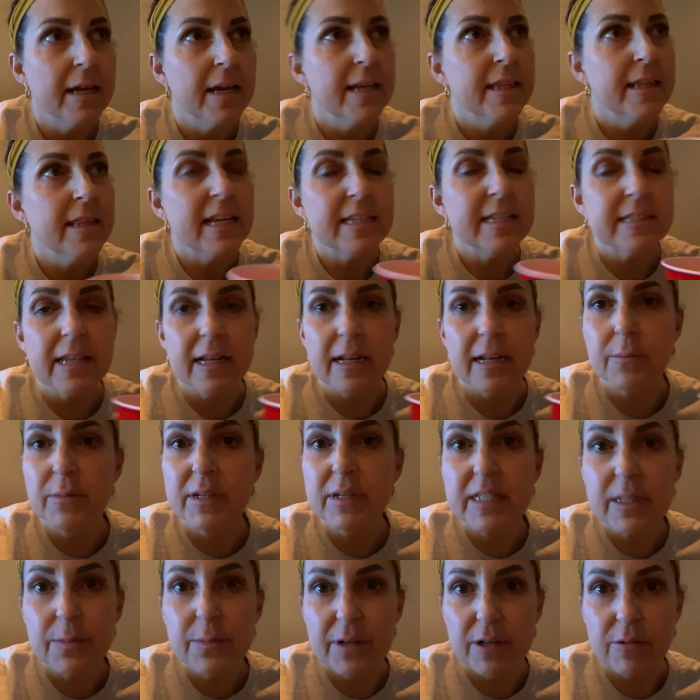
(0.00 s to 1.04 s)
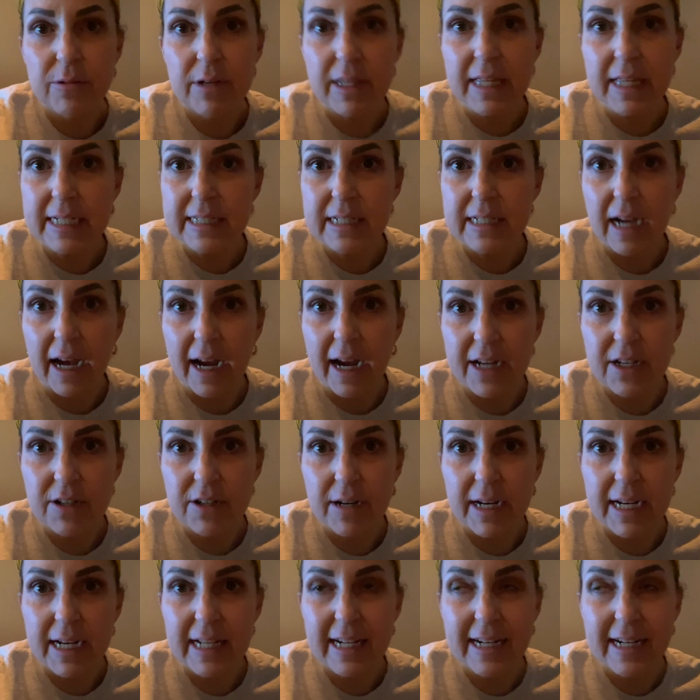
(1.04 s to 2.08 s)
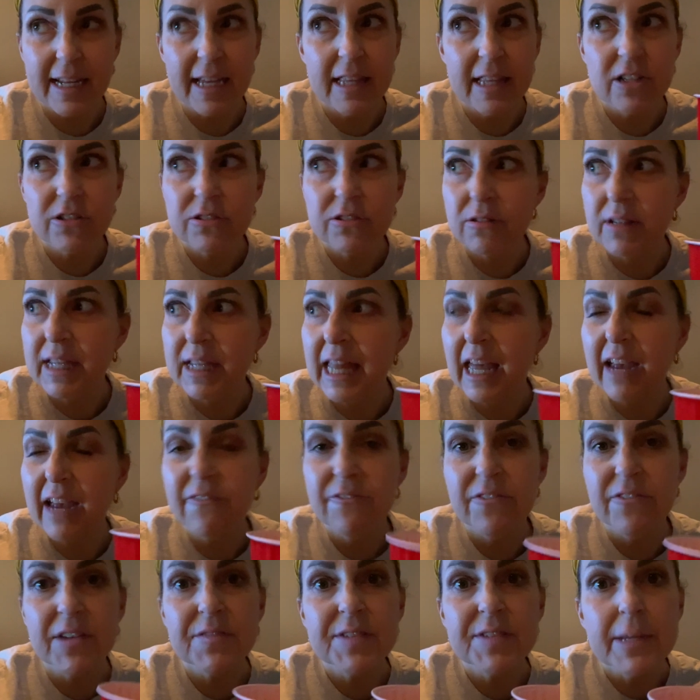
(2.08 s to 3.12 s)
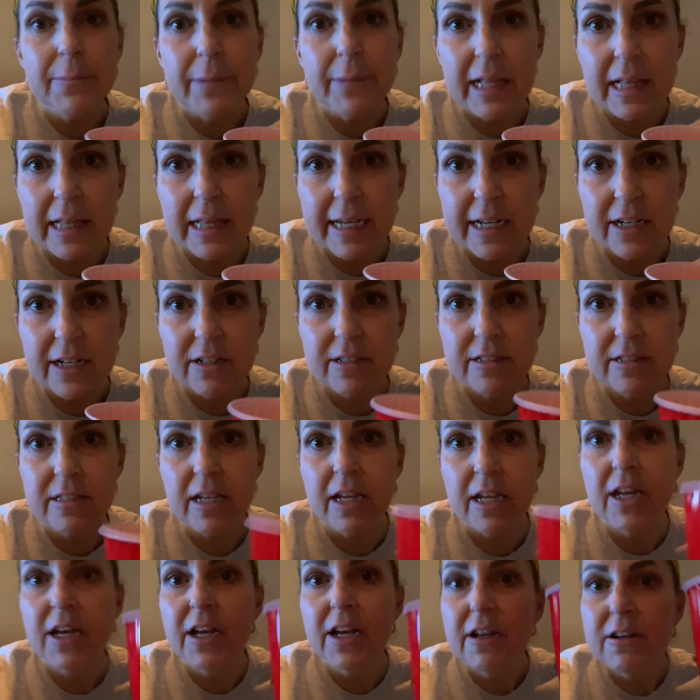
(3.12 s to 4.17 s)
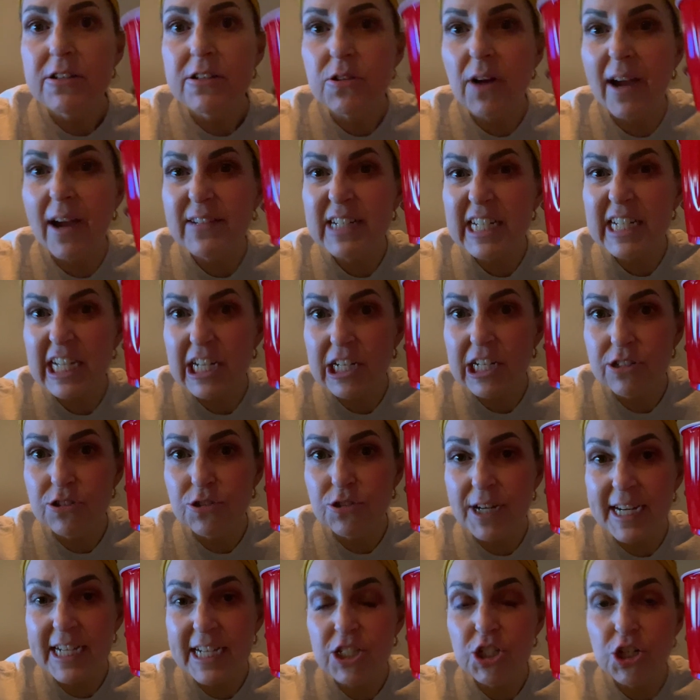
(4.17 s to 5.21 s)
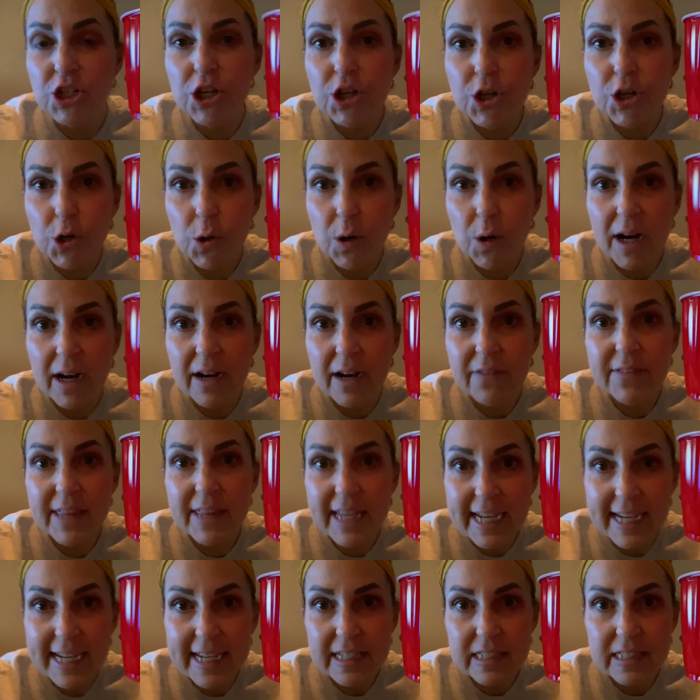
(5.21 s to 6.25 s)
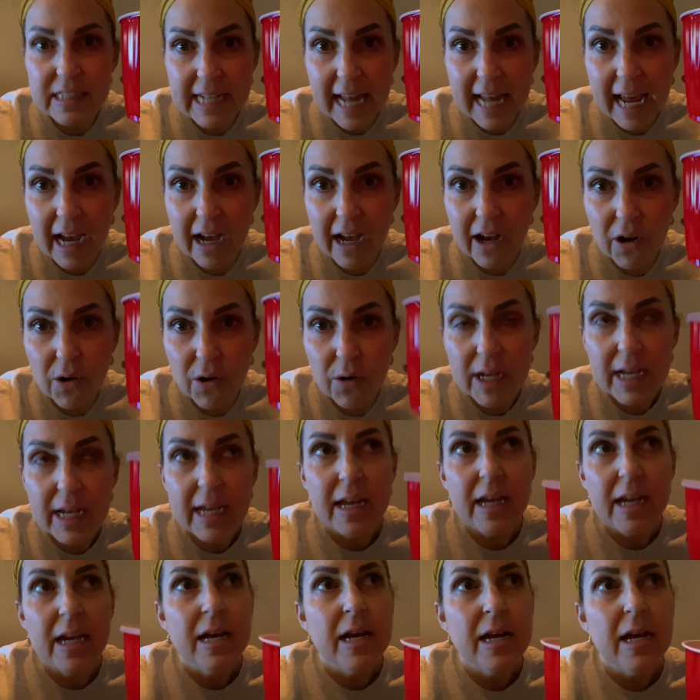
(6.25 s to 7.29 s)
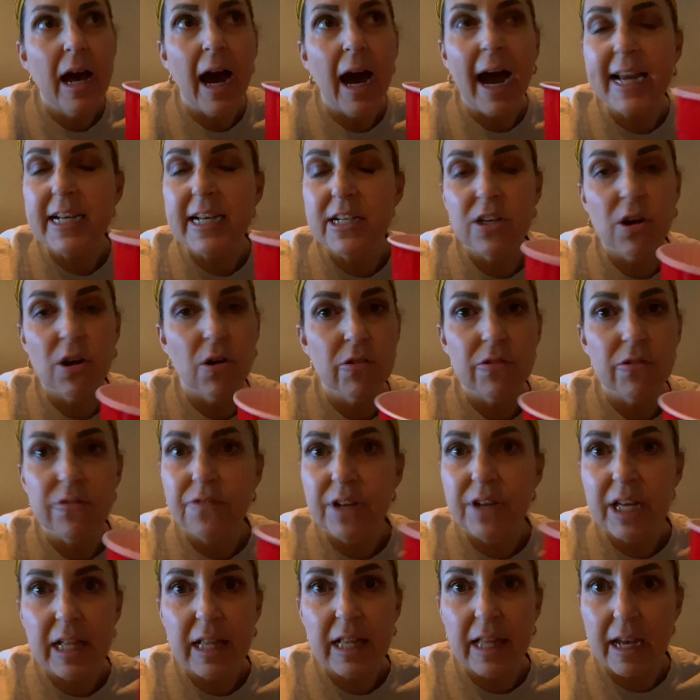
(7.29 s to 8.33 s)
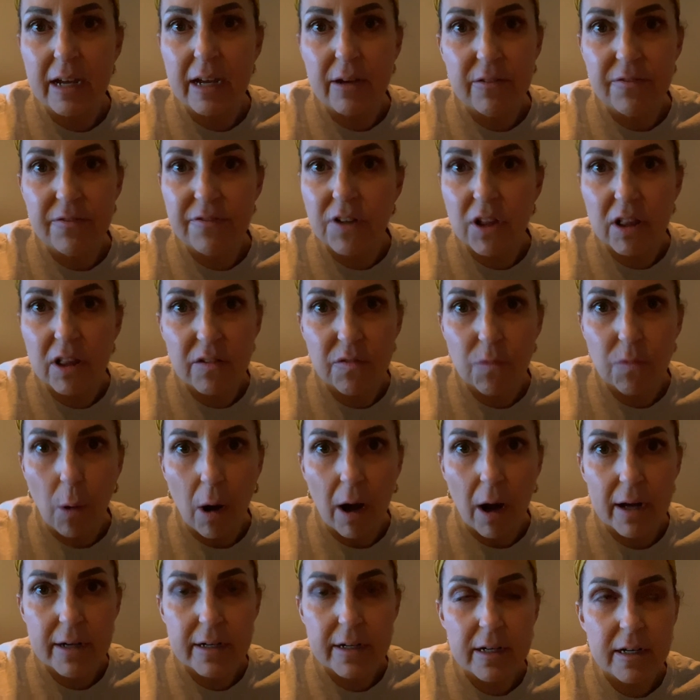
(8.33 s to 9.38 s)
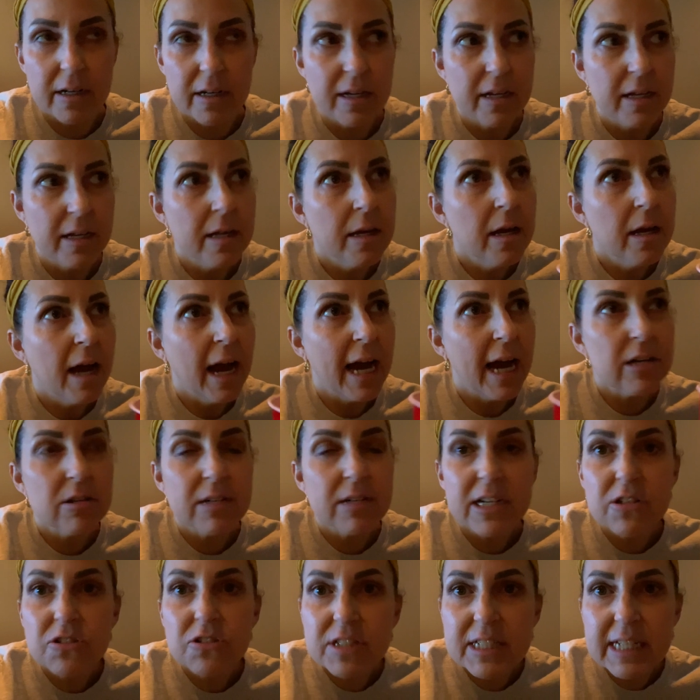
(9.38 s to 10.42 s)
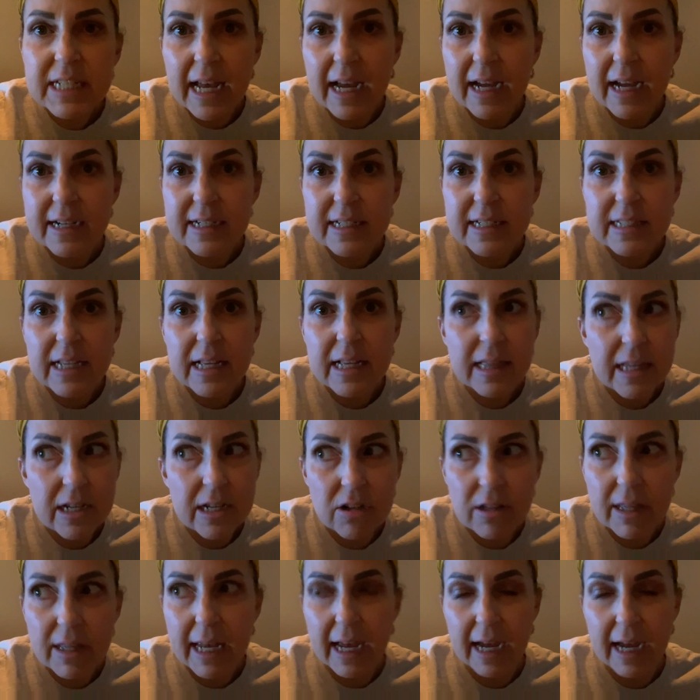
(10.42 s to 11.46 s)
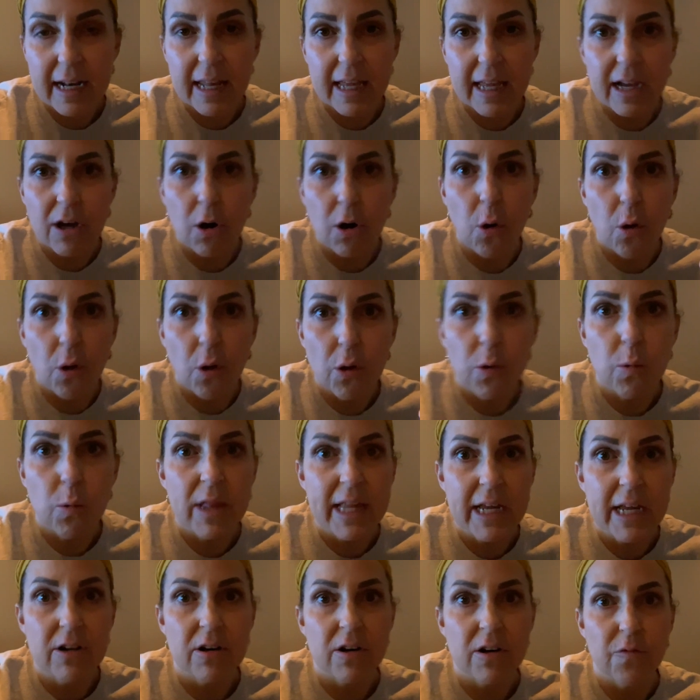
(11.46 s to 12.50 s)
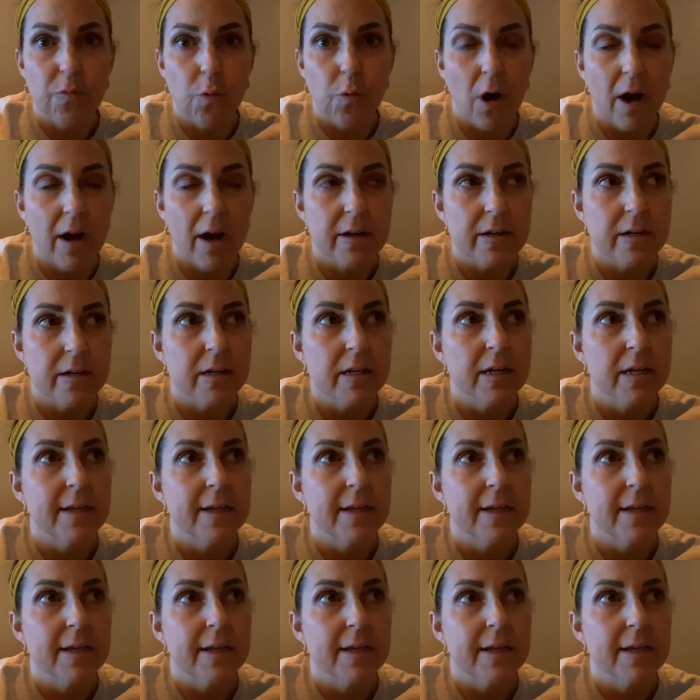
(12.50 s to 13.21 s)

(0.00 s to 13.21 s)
They said I must have been really dehydrated, and there's only like 50 milliliters. So I have to drink two of these now. I don't feel like full of water. I don't understand, because I literally had like a whole liter of water,